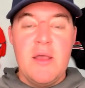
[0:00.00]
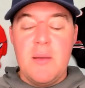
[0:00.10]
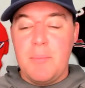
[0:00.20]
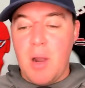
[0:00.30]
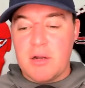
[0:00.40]

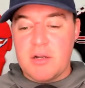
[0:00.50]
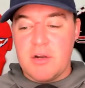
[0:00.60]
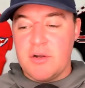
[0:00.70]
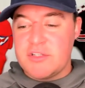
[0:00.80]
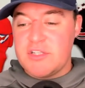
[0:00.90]

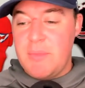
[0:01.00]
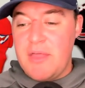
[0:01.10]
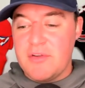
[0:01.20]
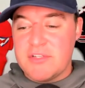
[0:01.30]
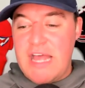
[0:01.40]
Barker or some
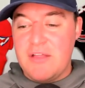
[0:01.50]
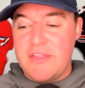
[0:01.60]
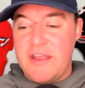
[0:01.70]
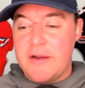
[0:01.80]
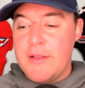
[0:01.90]
others out
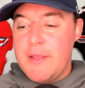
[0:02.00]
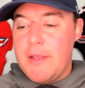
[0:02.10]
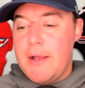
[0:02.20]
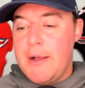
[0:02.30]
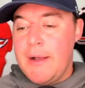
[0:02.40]
there,
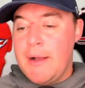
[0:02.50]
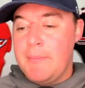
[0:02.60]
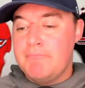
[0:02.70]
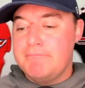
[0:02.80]
I